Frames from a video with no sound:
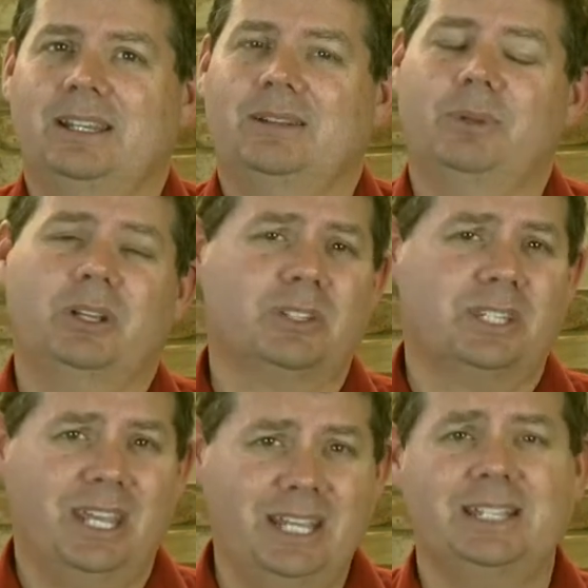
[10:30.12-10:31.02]
Because
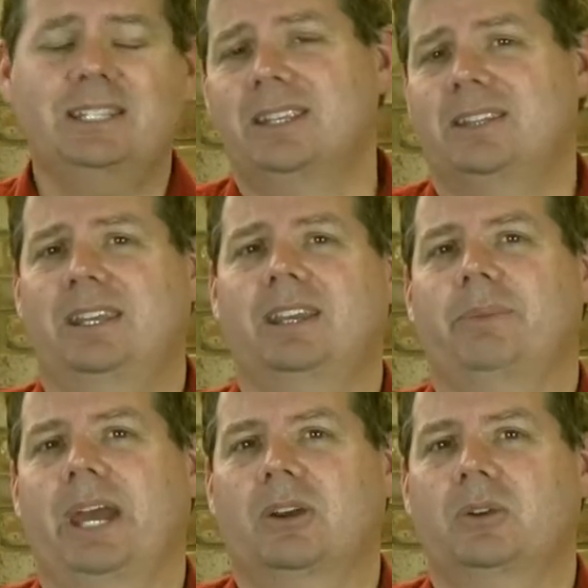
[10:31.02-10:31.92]
here's the thing
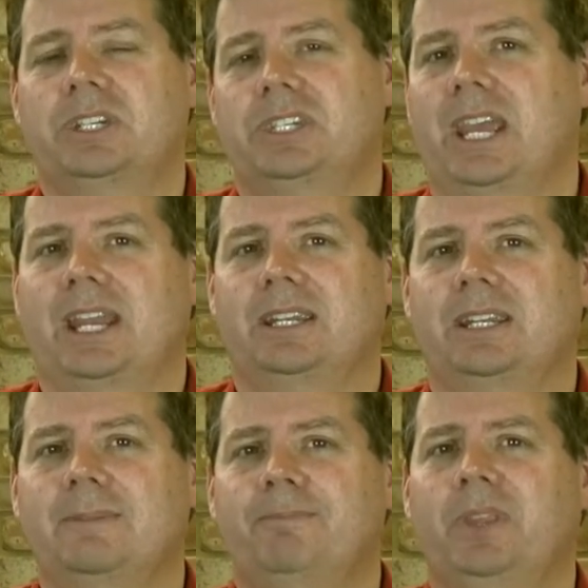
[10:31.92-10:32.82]
about
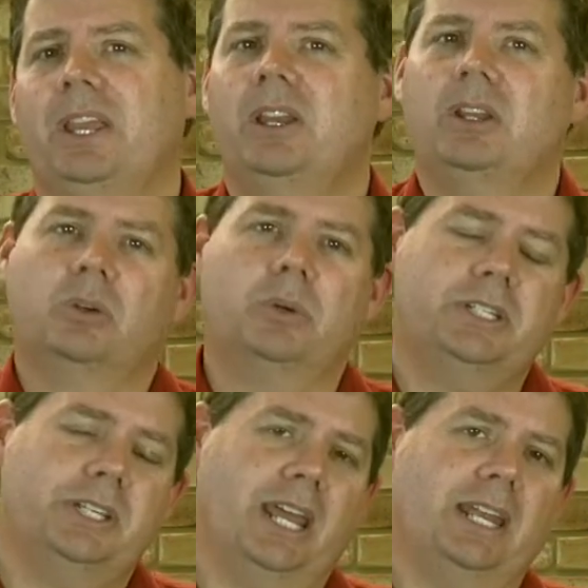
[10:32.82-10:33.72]
Christianity.
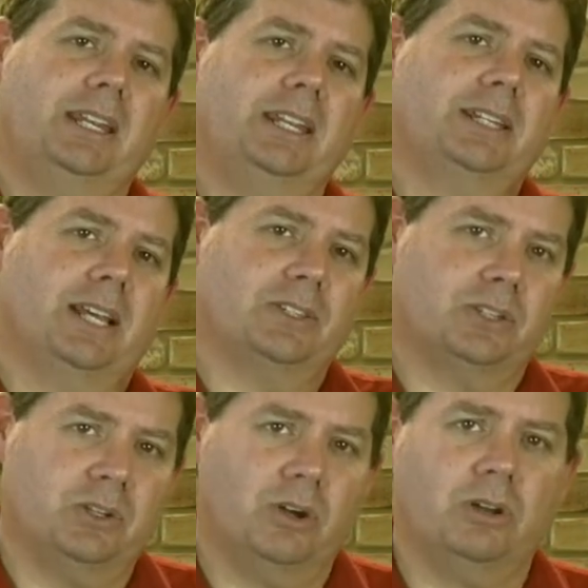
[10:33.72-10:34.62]
Christianity does
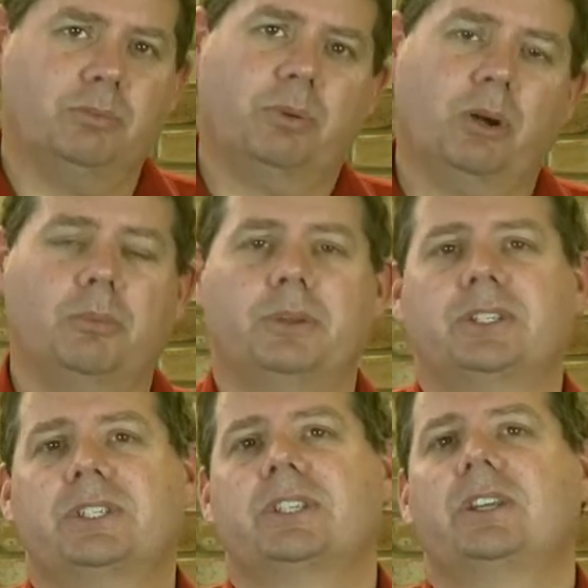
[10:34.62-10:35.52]
not
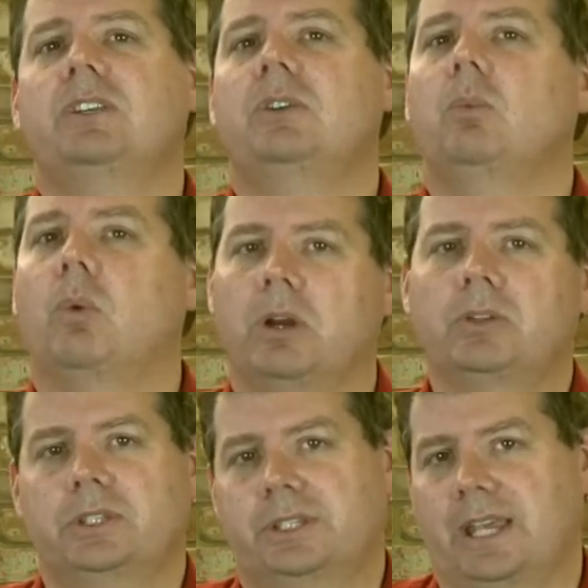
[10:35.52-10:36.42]
promise you
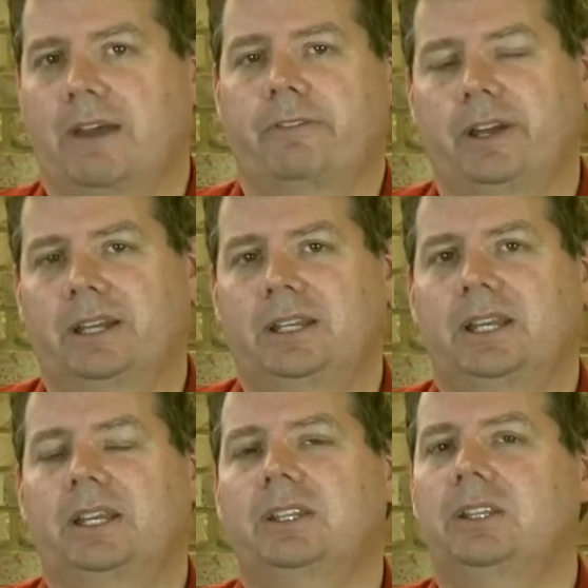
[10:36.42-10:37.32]
won't suffer,
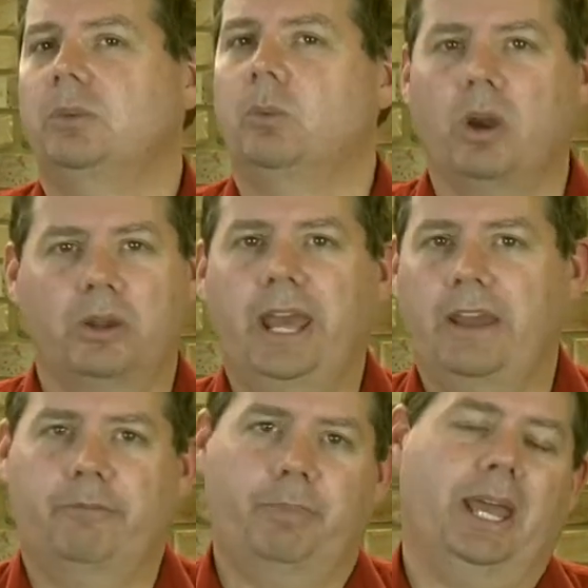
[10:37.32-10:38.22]
you won't
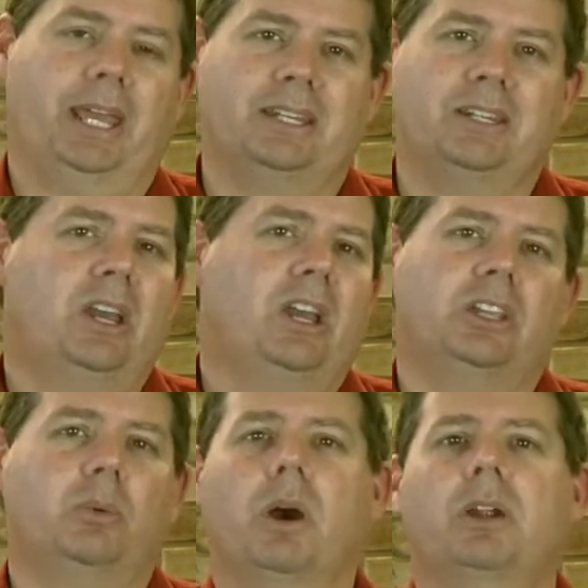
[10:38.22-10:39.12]
have pain,
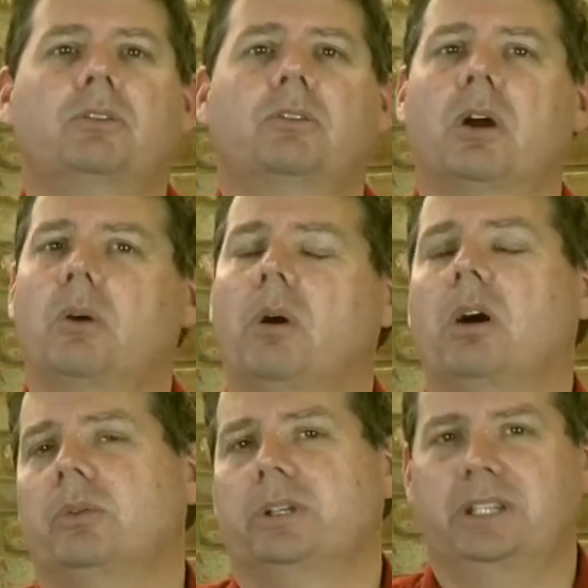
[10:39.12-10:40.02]
you won't grow
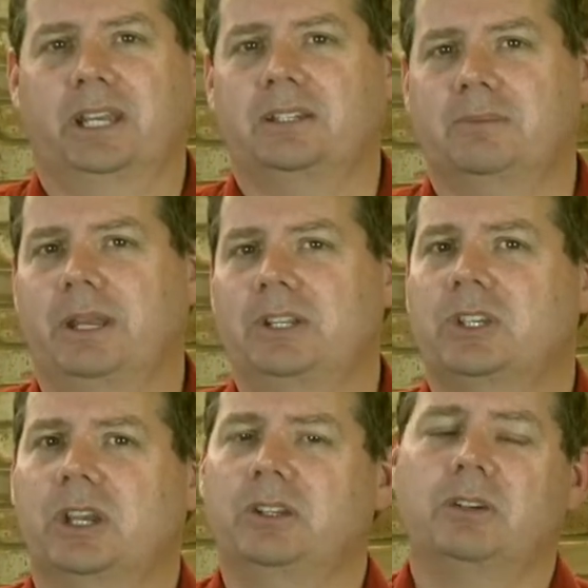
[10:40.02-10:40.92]
old and get
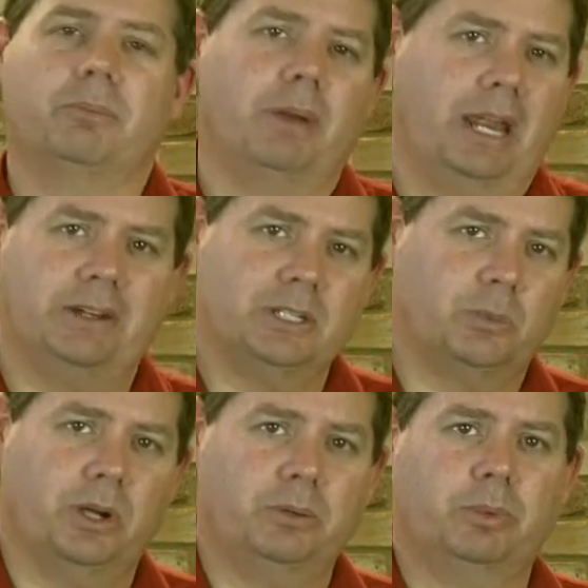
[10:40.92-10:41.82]
dementia, your marriage
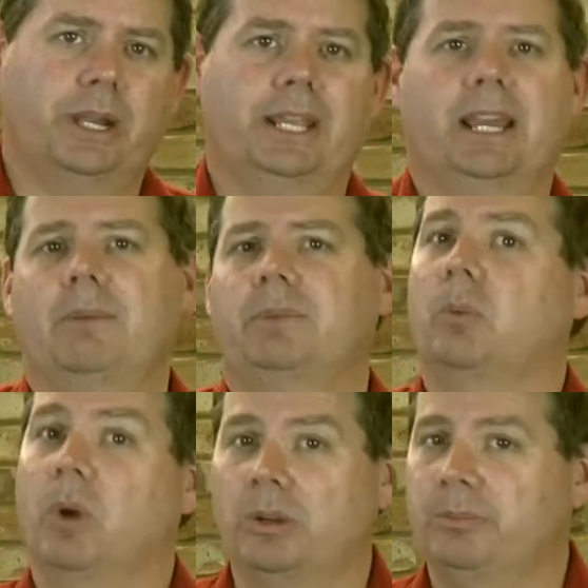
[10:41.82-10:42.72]
won't break up, you
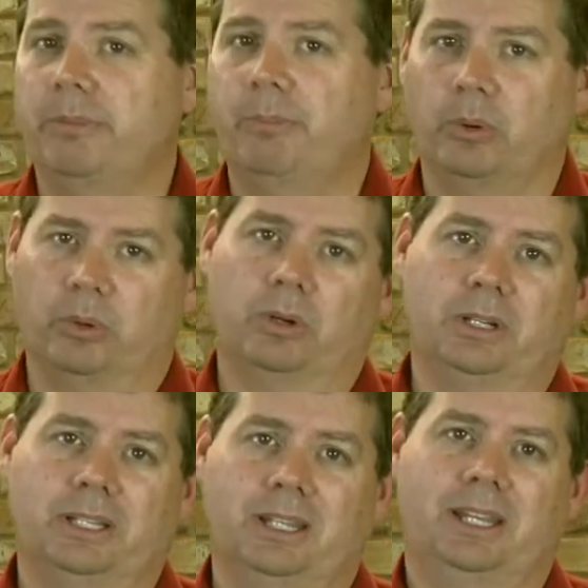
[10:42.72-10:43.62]
won't be poor.
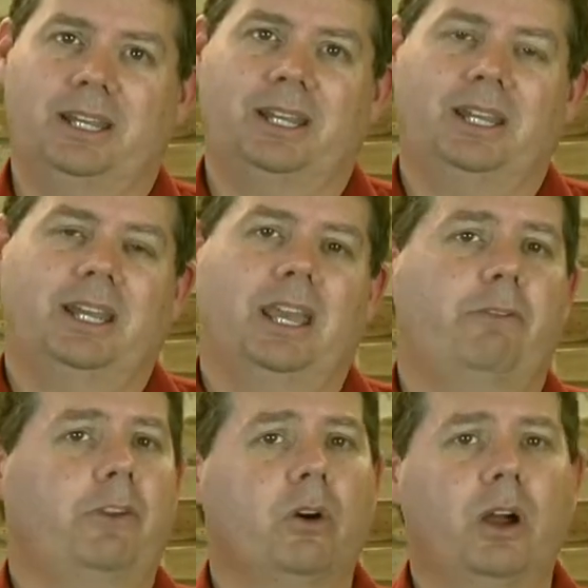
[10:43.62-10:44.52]

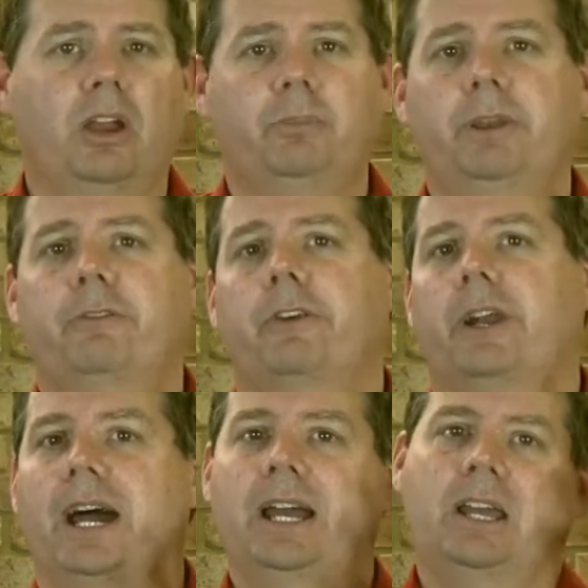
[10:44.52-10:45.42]
If you're hoping for a